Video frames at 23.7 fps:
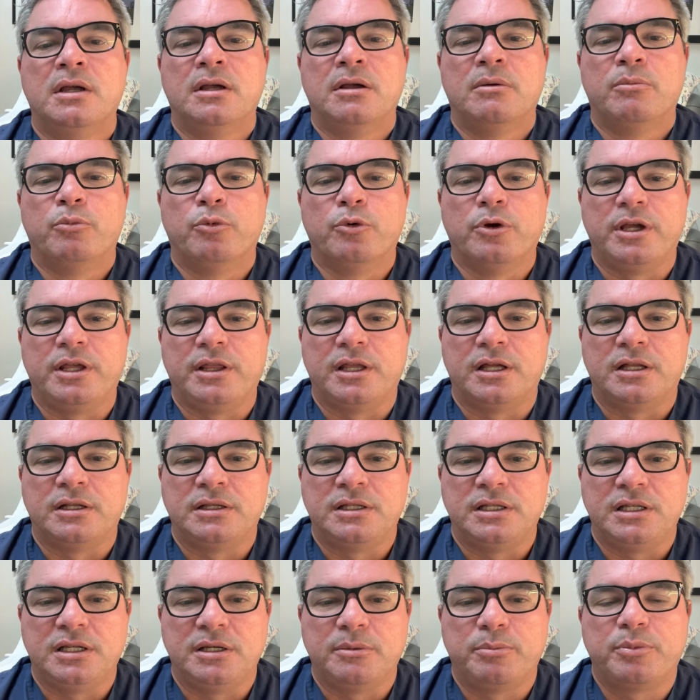breathe in
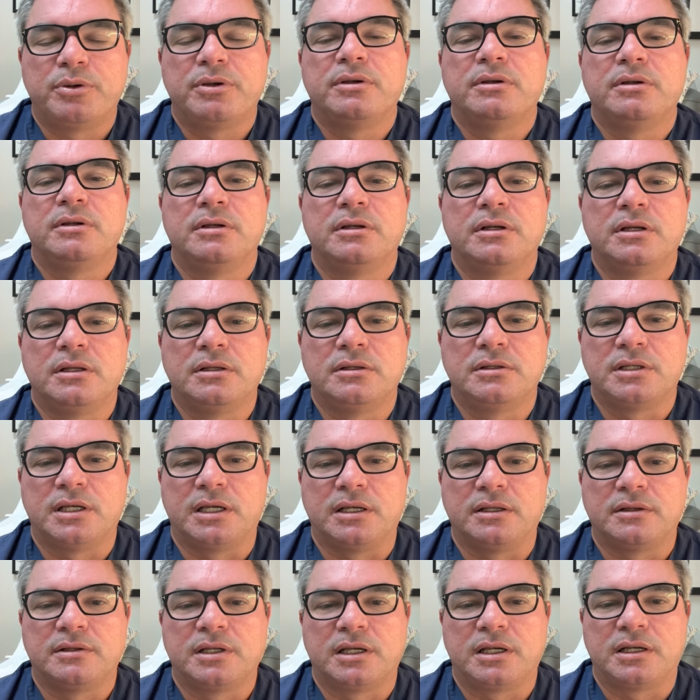deep,
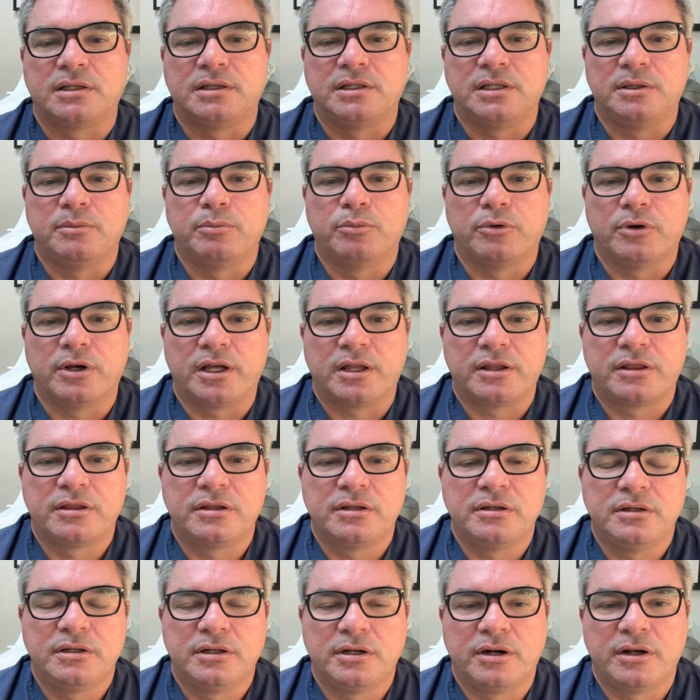take a deep breath,
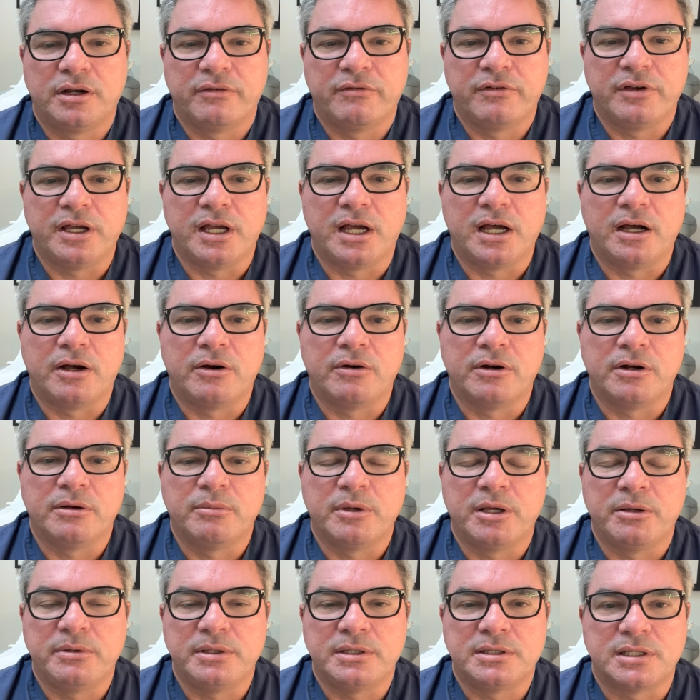every hour,
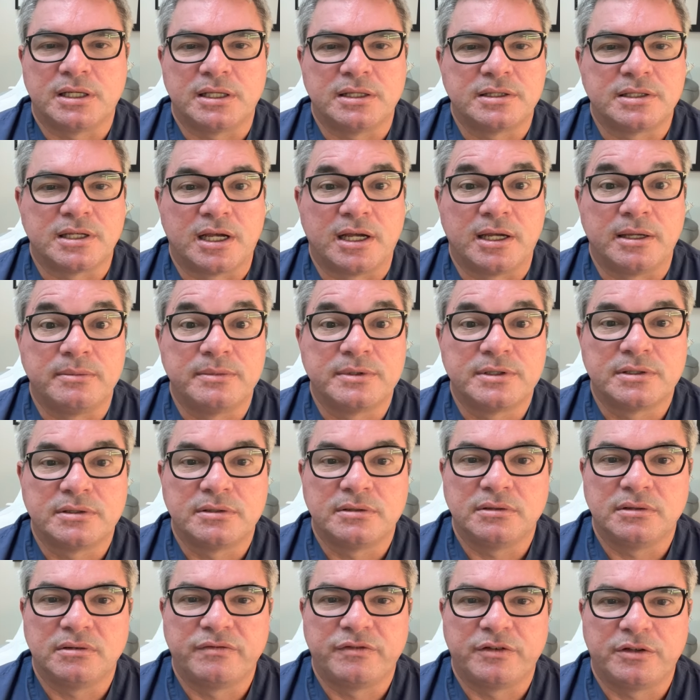maybe 10 times.
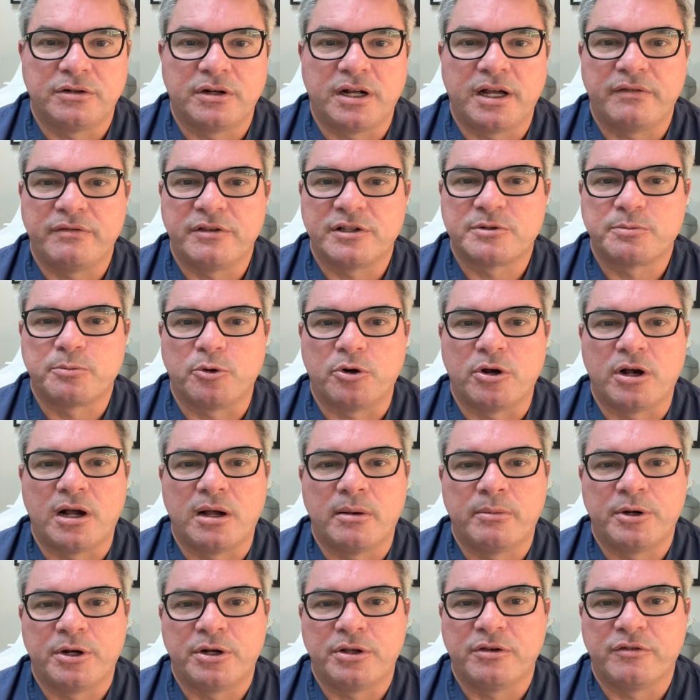If you don't have the
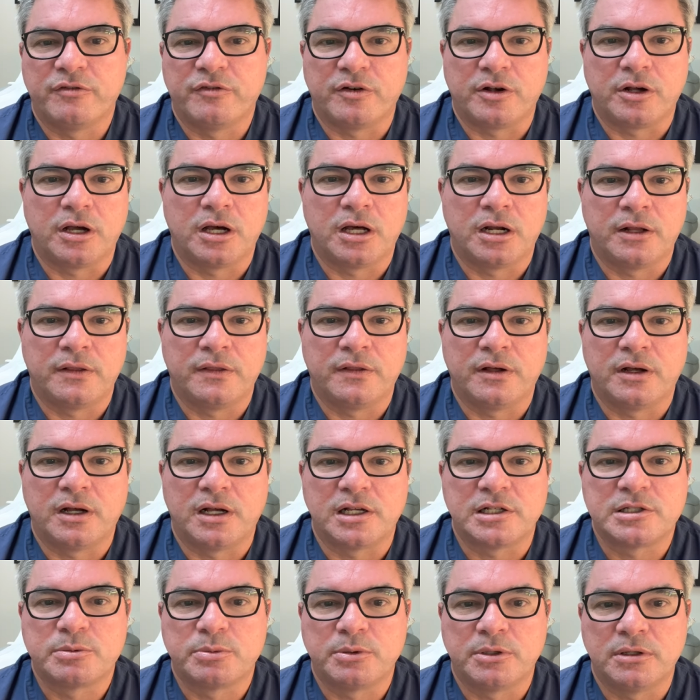spirometer, you forgot it in the
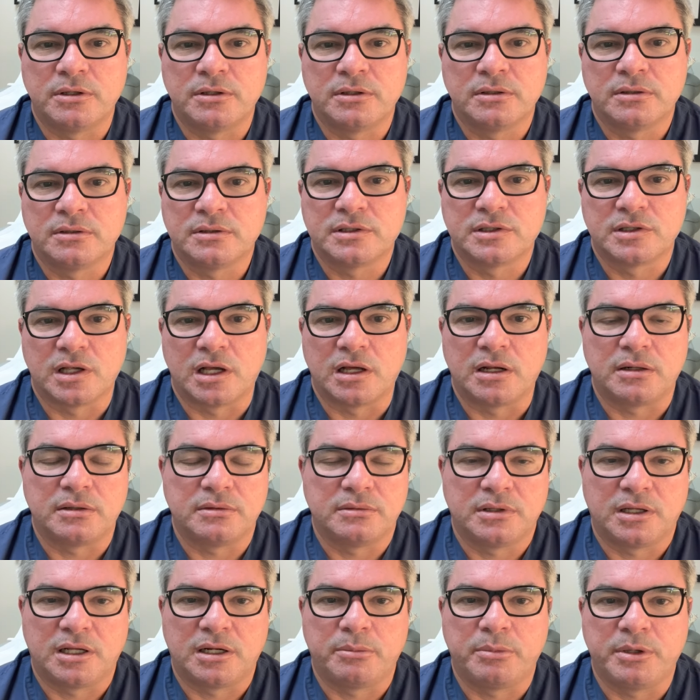hospital, it's
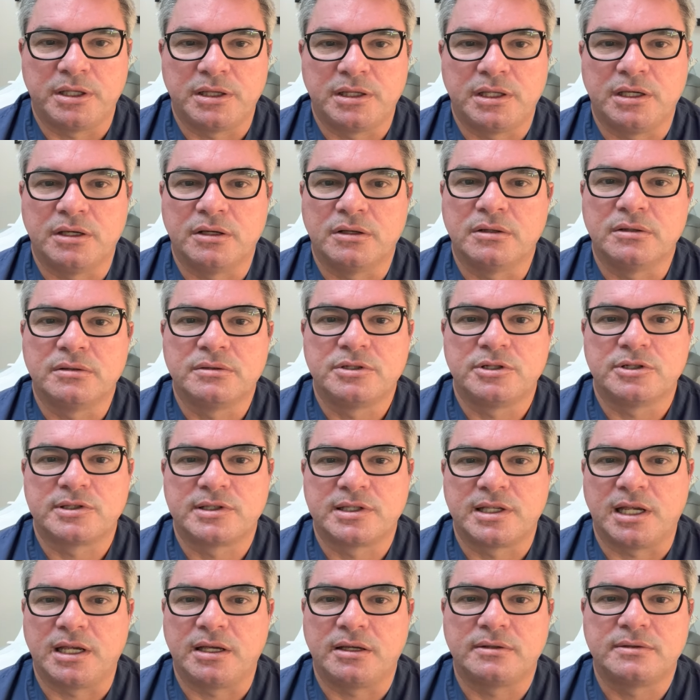not a big deal. Just
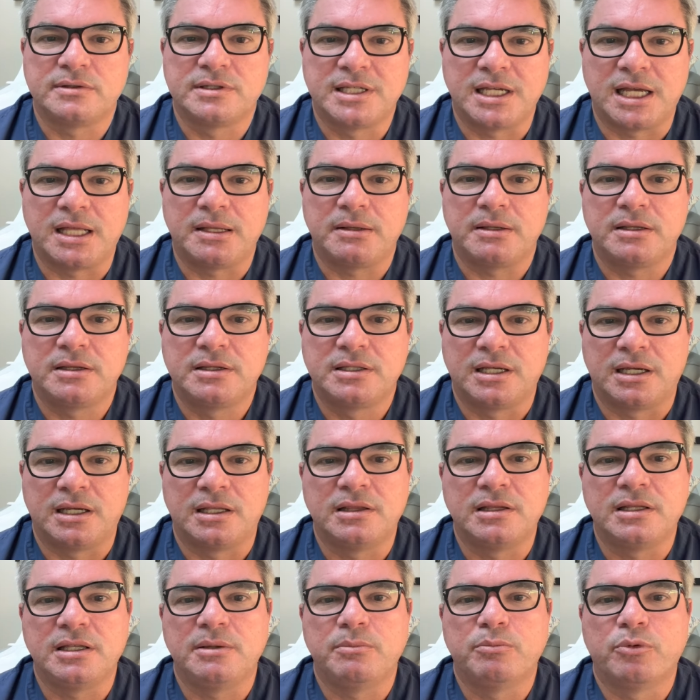take 10
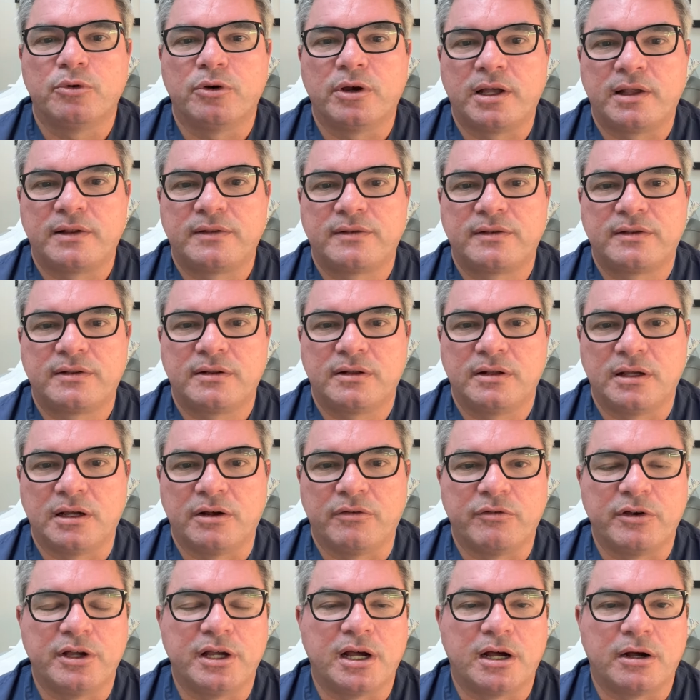deep breaths
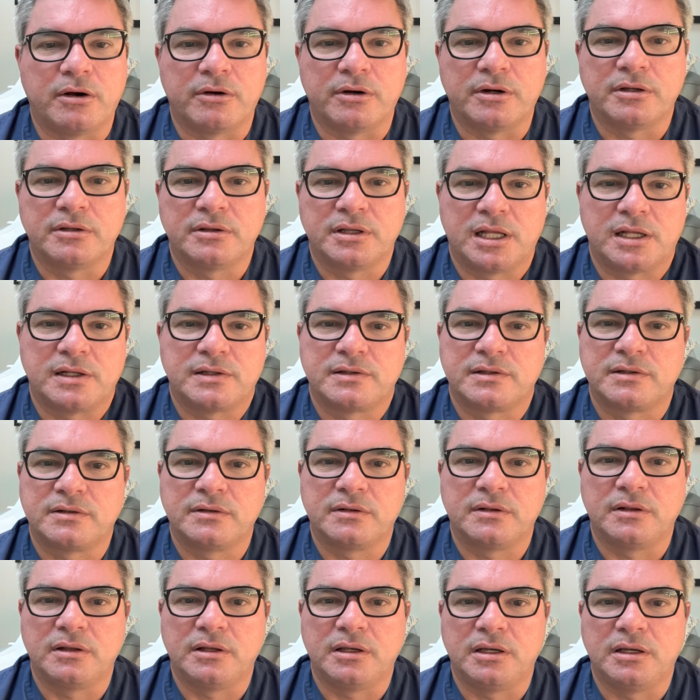every hour. That's
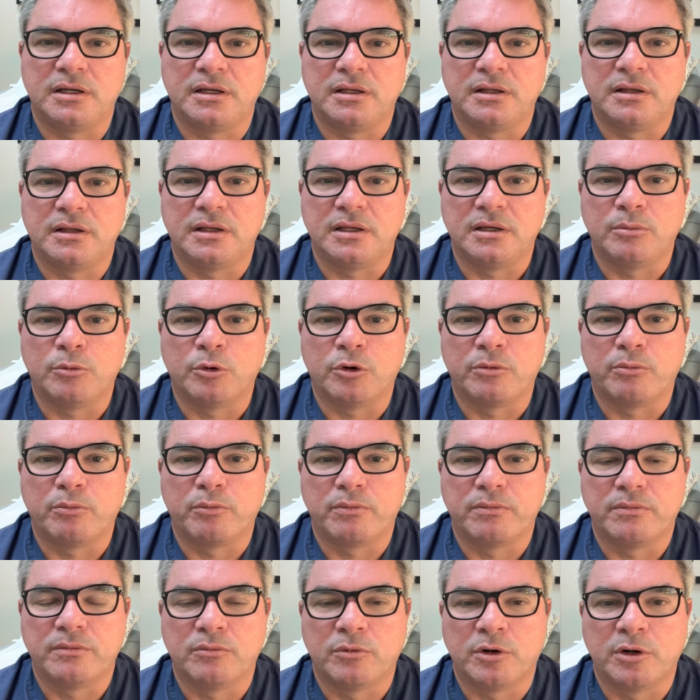the
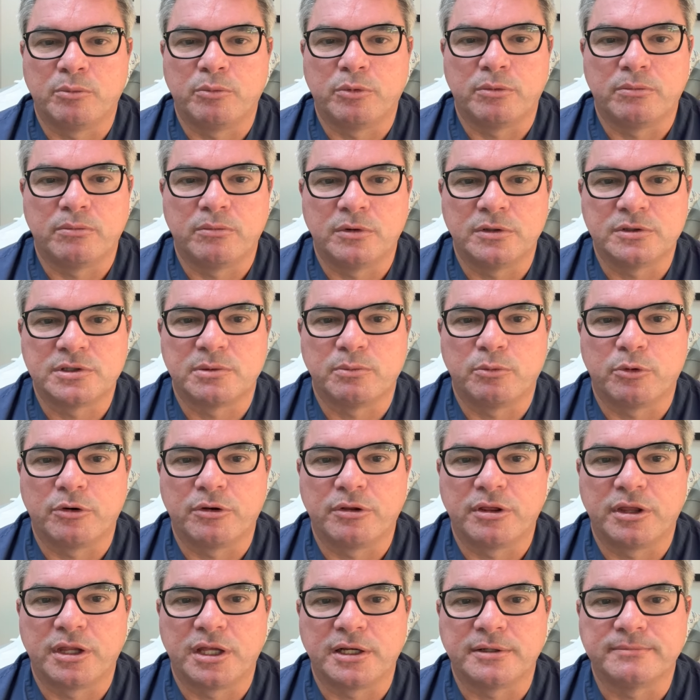most
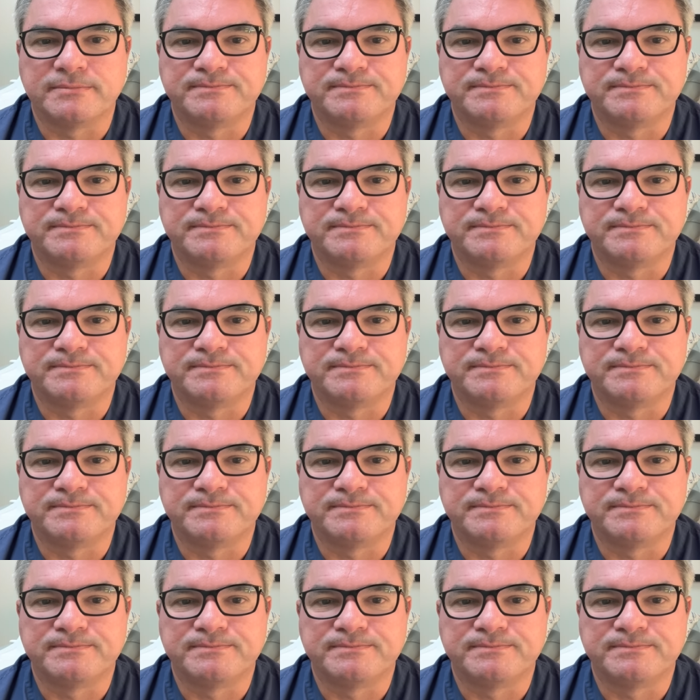important thing.